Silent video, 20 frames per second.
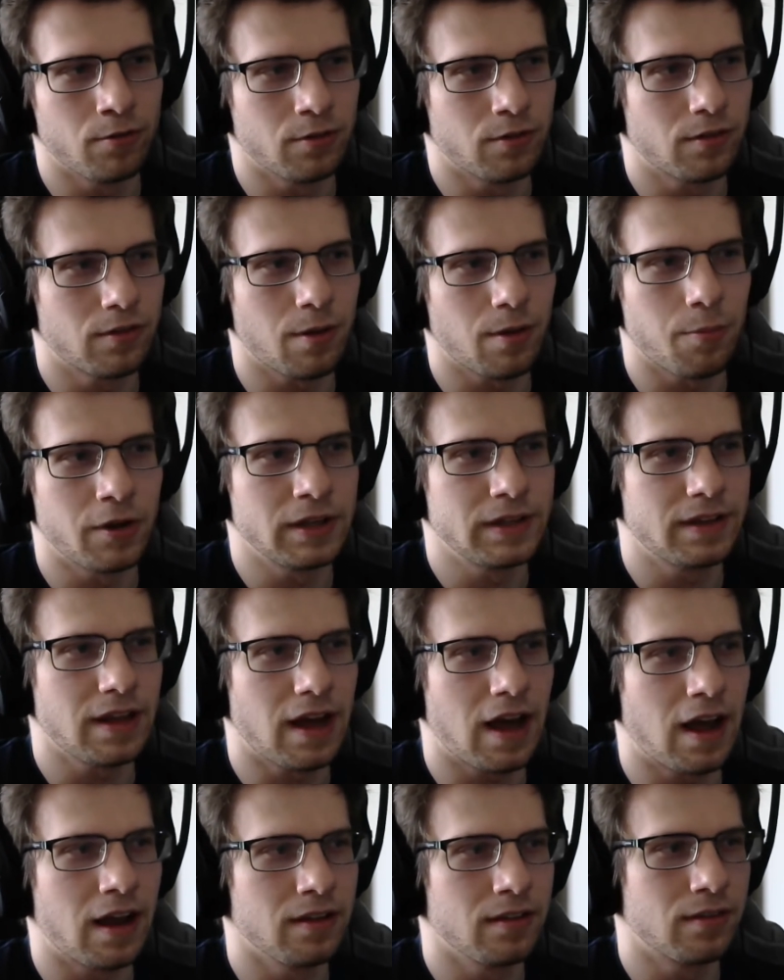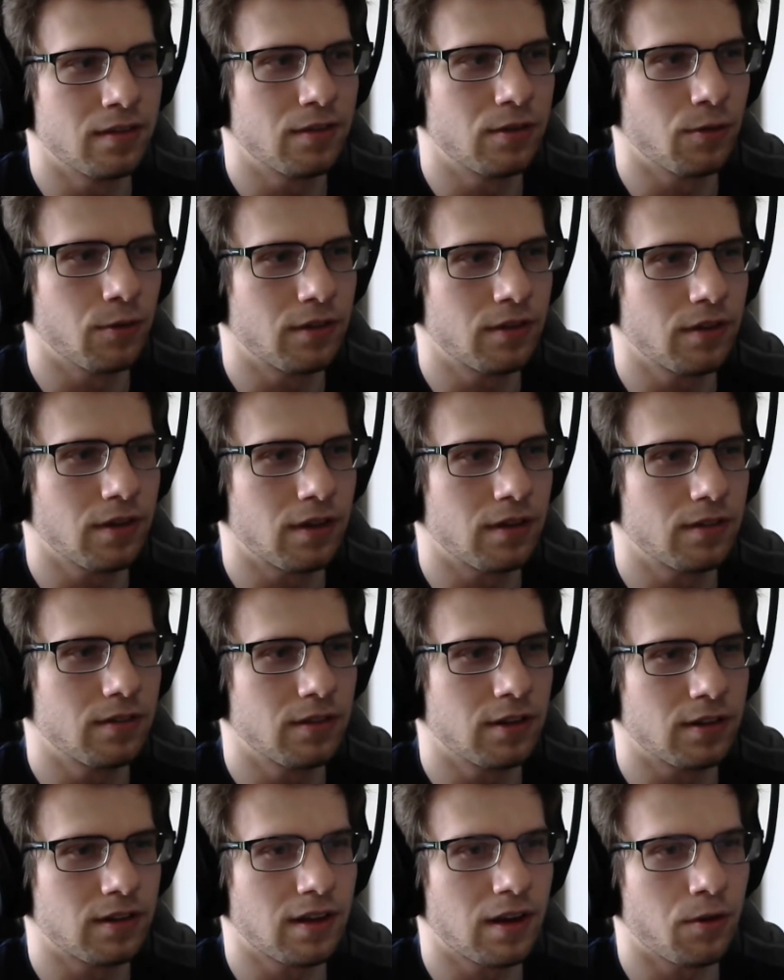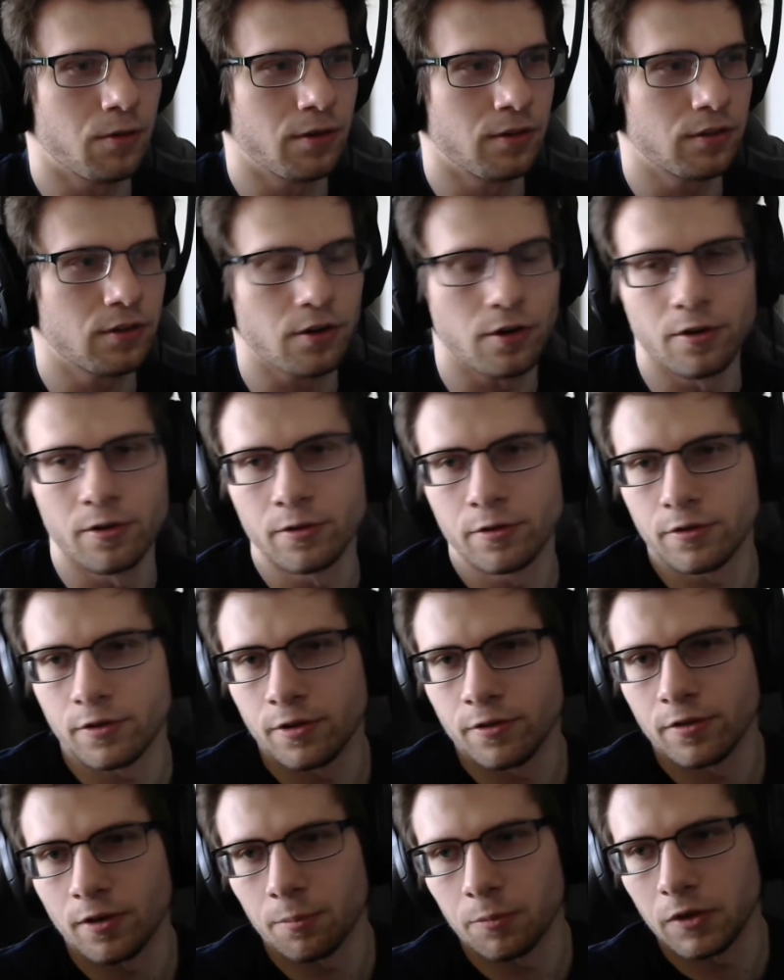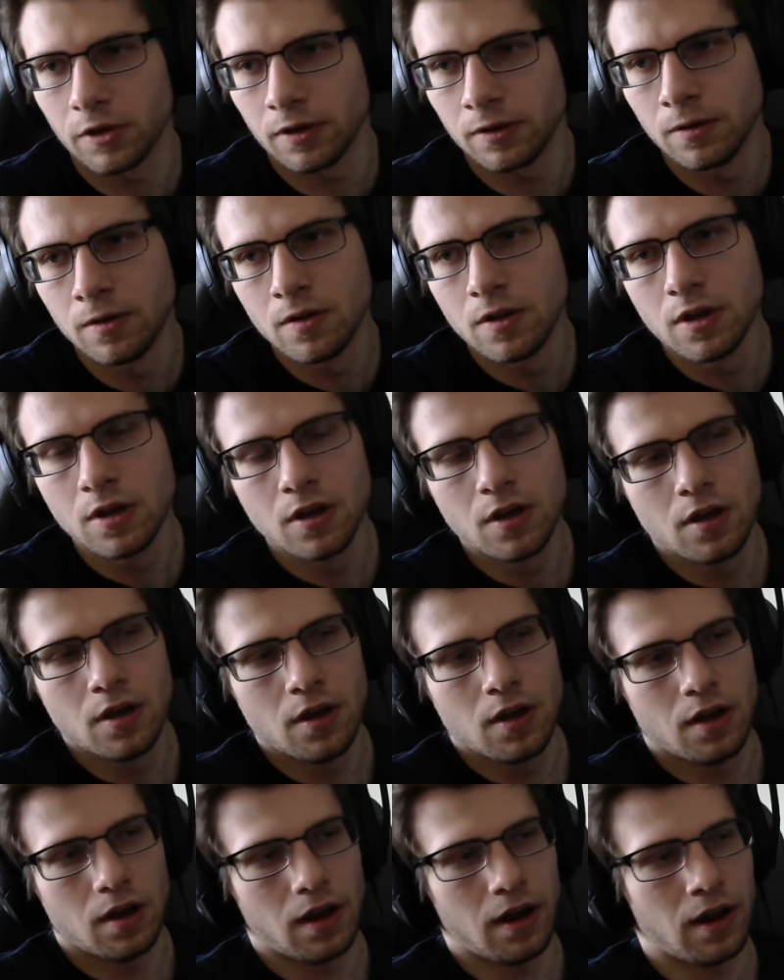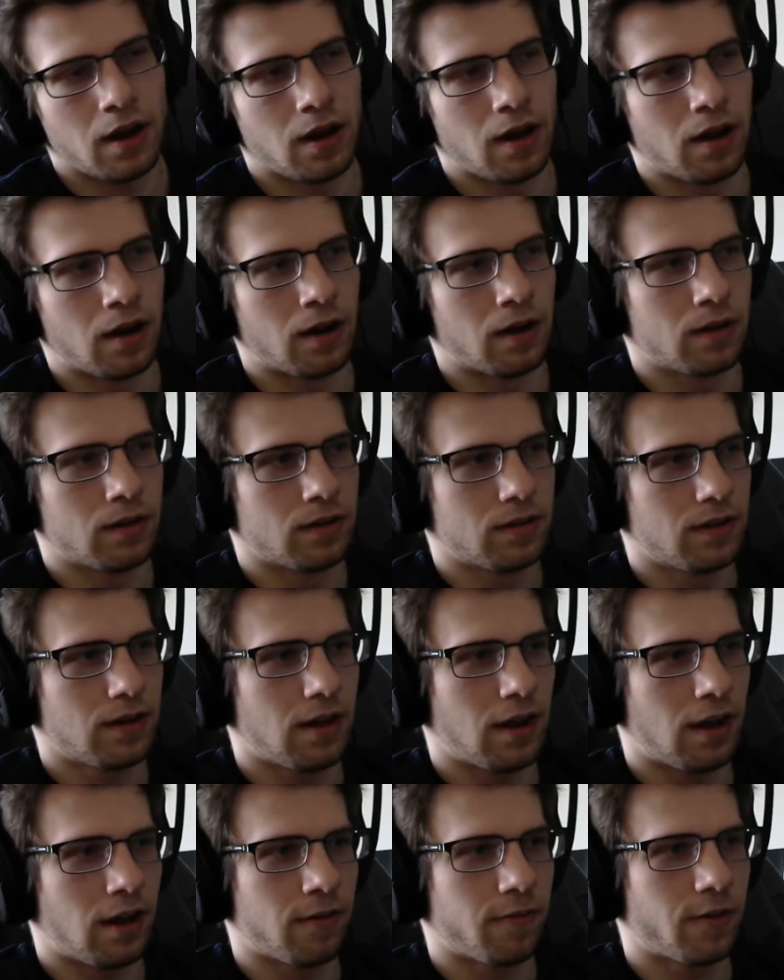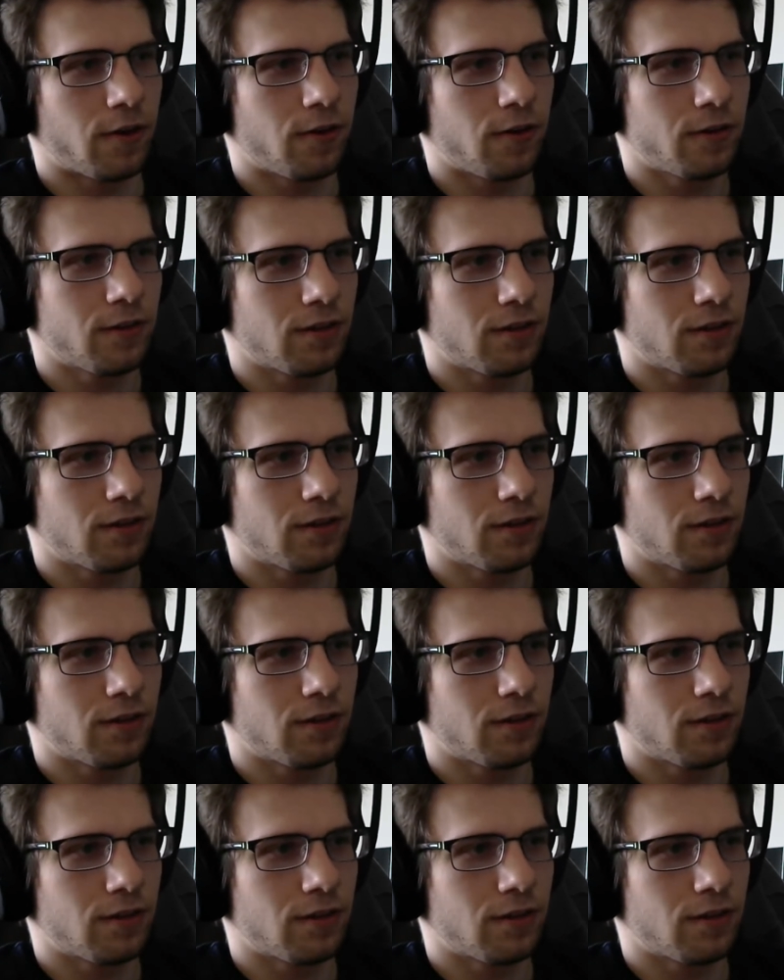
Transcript: someone dies, so it's like the town is cursed or something. And yeah, I've heard